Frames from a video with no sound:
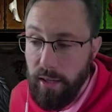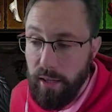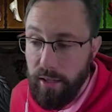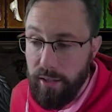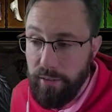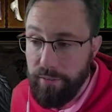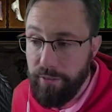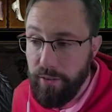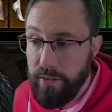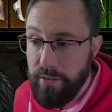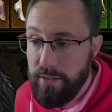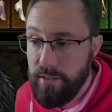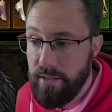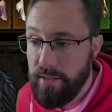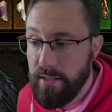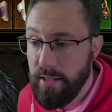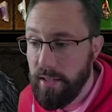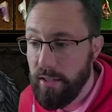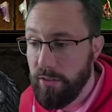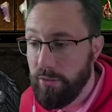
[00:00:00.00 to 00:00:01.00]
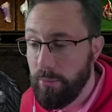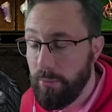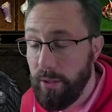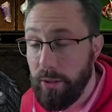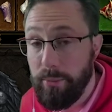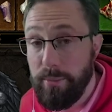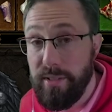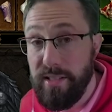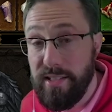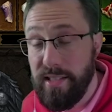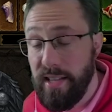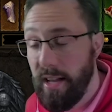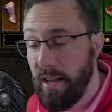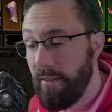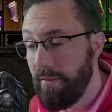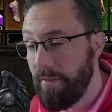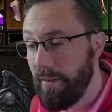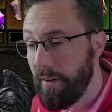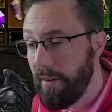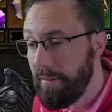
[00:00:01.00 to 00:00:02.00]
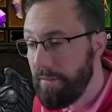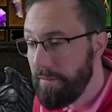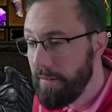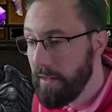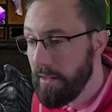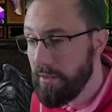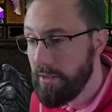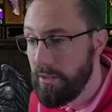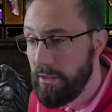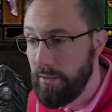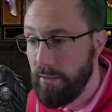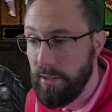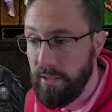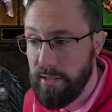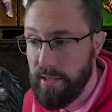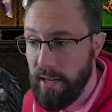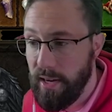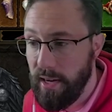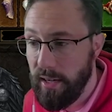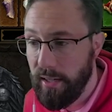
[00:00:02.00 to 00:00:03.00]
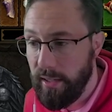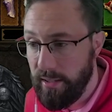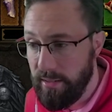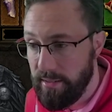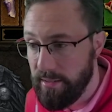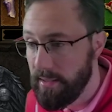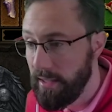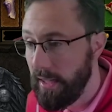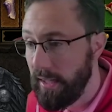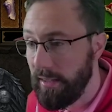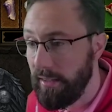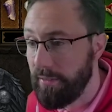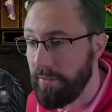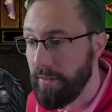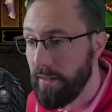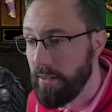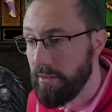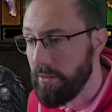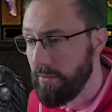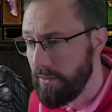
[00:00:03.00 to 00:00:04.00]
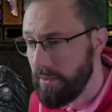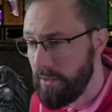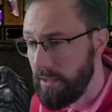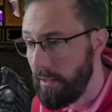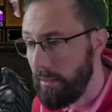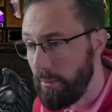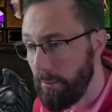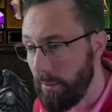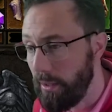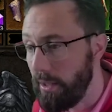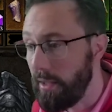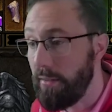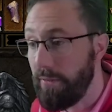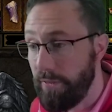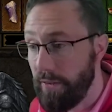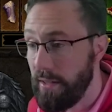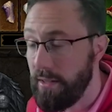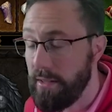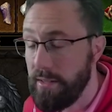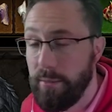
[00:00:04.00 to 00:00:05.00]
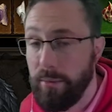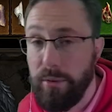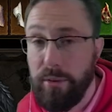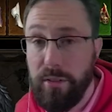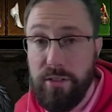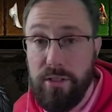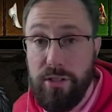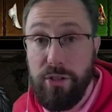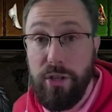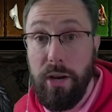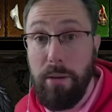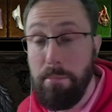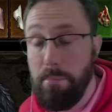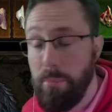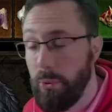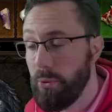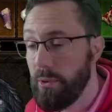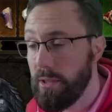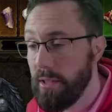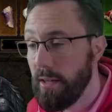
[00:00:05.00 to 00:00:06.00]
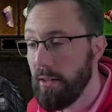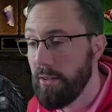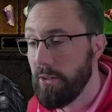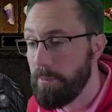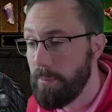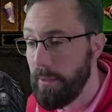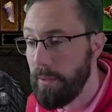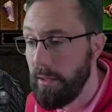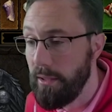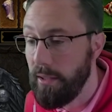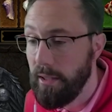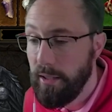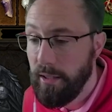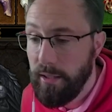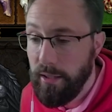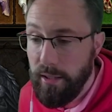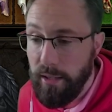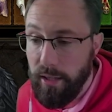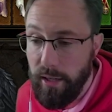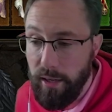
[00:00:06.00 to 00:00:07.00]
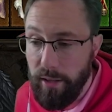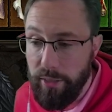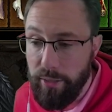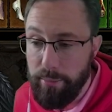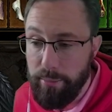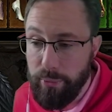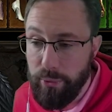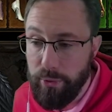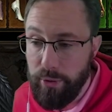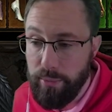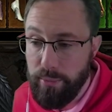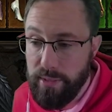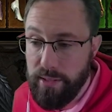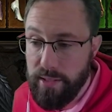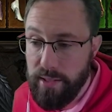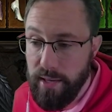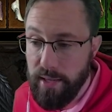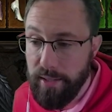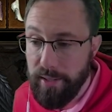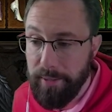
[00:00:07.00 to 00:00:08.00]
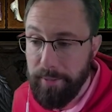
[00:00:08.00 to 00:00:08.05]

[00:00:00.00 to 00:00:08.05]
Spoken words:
Your Frenzy stacks will get up to 10 very fast. You attack insanely fast. Obviously, the way Frenzy works is you get more attack speed the more you attack.